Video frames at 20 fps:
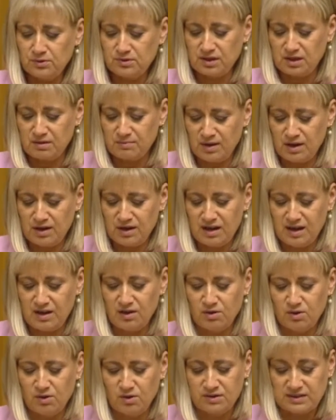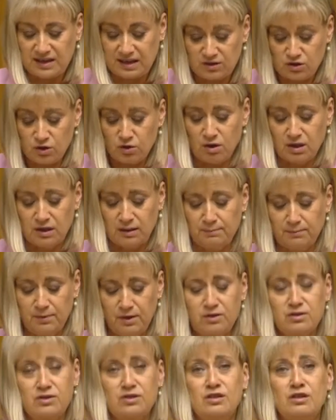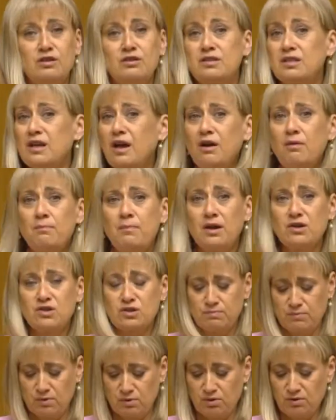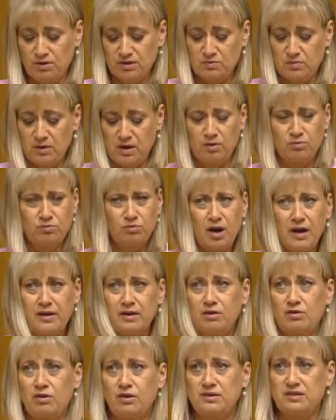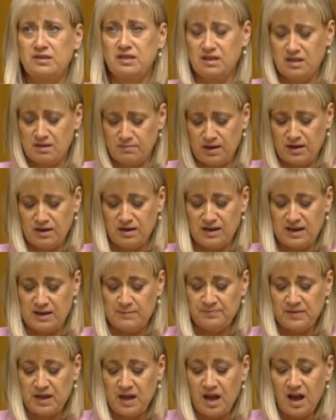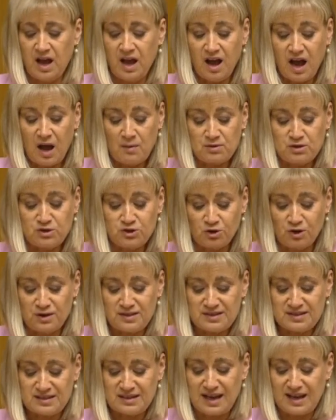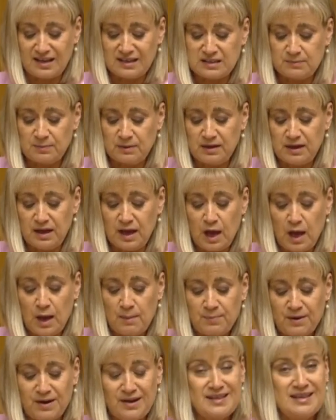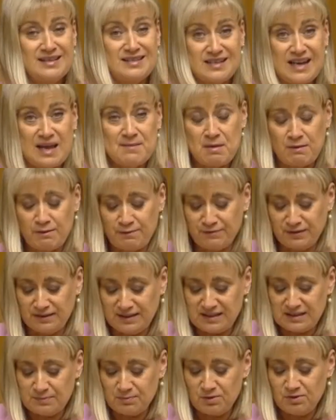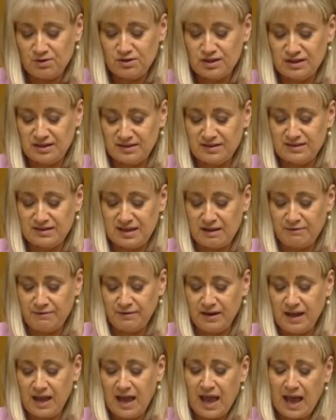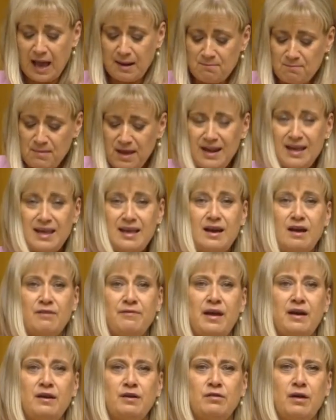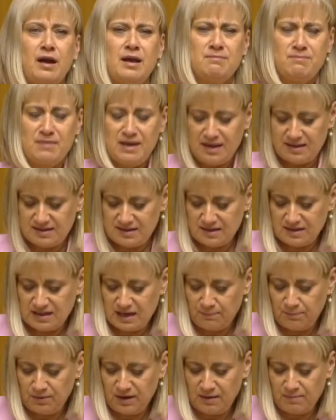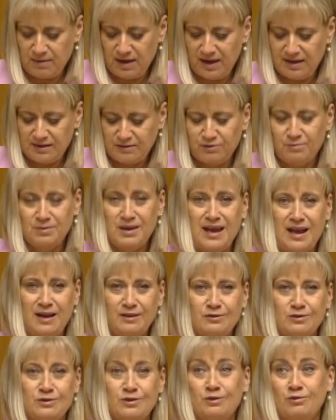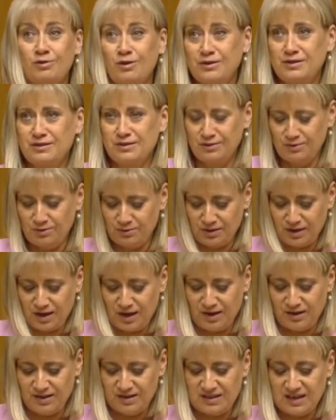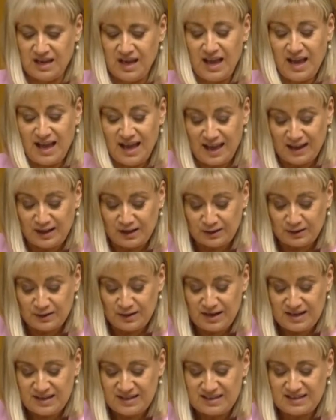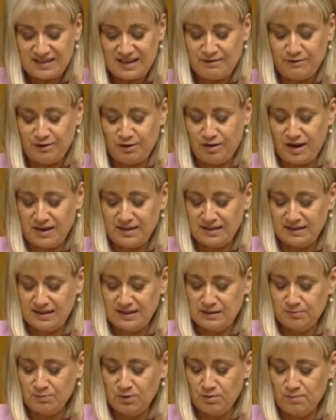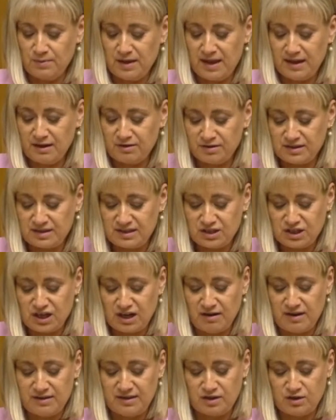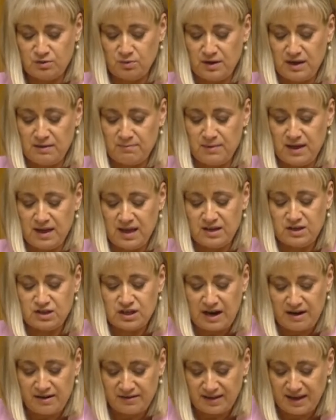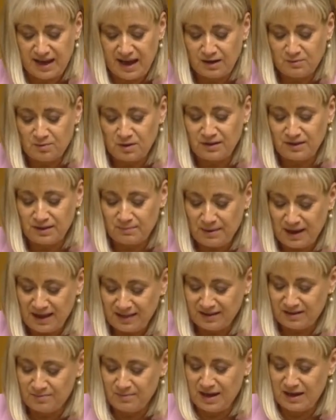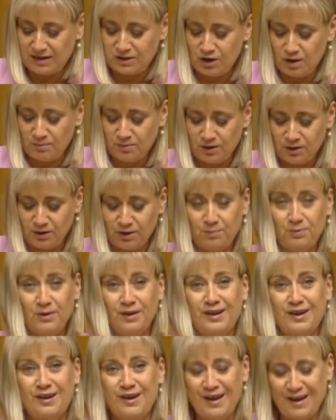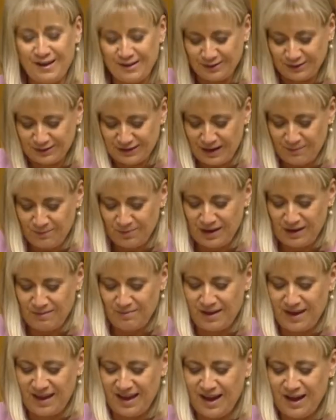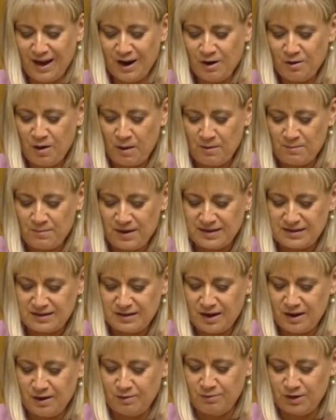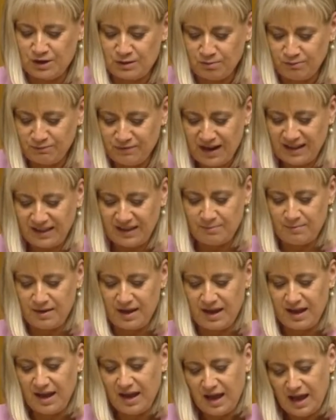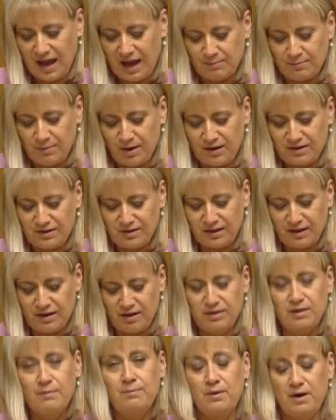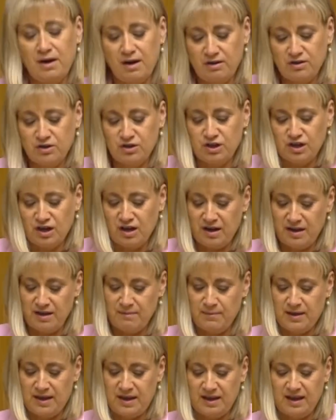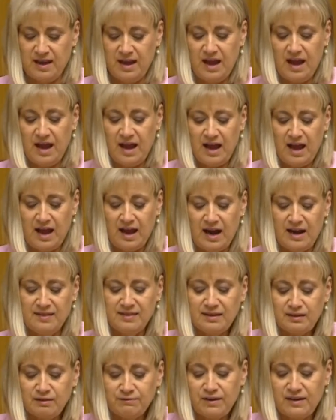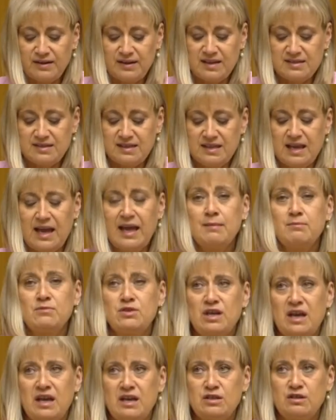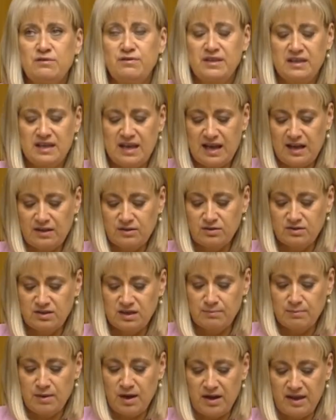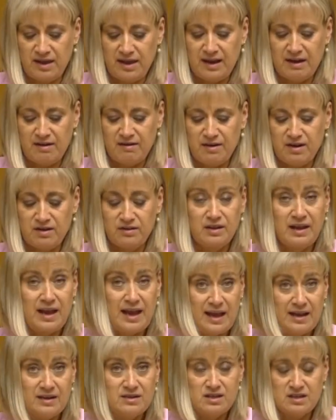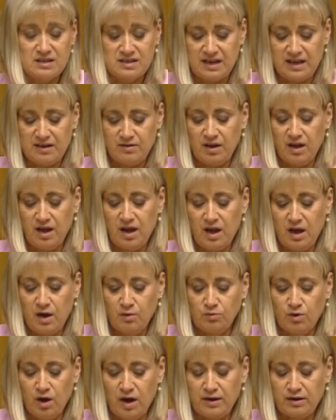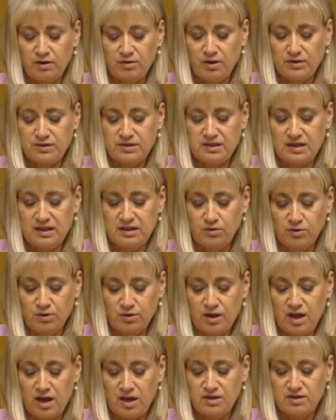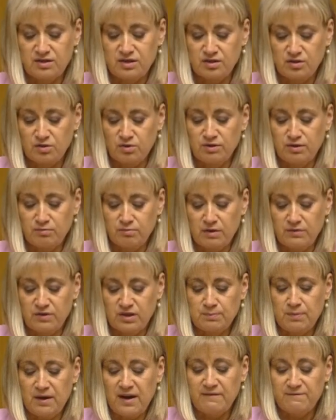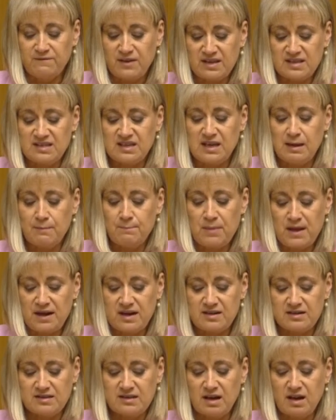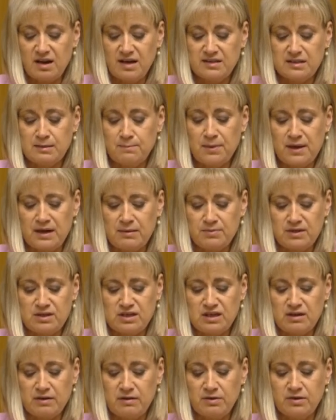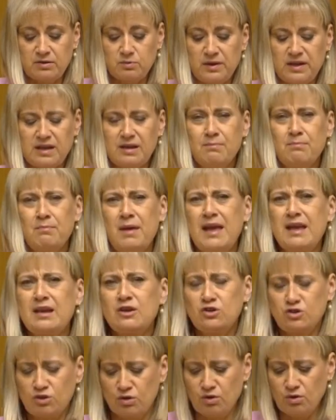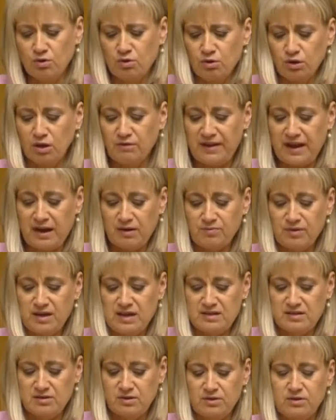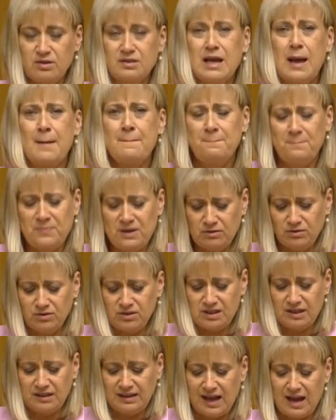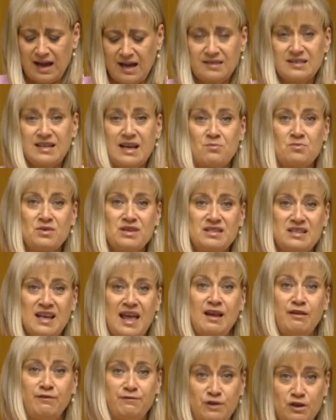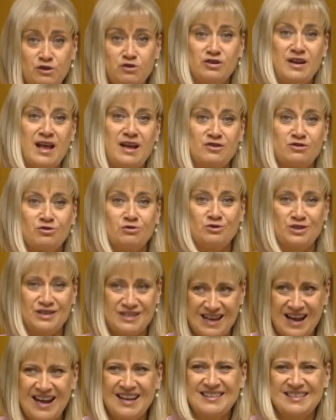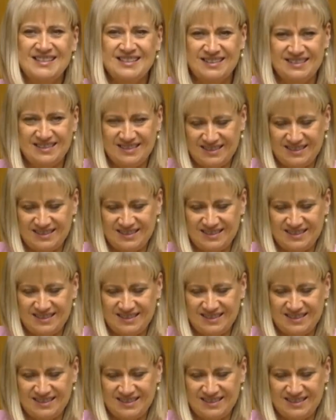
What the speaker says: community halls and toilet blocks too. So much more as well right across the community. I was joined this announcement by the Estate Member for Lismore, Janelle Saffron, and many of our great mayors and deputy mayors from councils across the North Coast, including Steve Craig, the Lismore Mayor, Chris Cherry, the Tweed Mayor, Sharon Cadwell, the Ballina Mayor, Tom Cooper, Kyogle Deputy Mayor, Robert Mustoe, Richmond Valley Mayor, and Michael Leon, the Byron Shire Mayor. And this funding is a game changer for the councils in my area and indeed right across the North Coast and Northern Rivers. By investing in better designs and better materials, we can make sure all of our resources are built to last and withstand future natural disasters.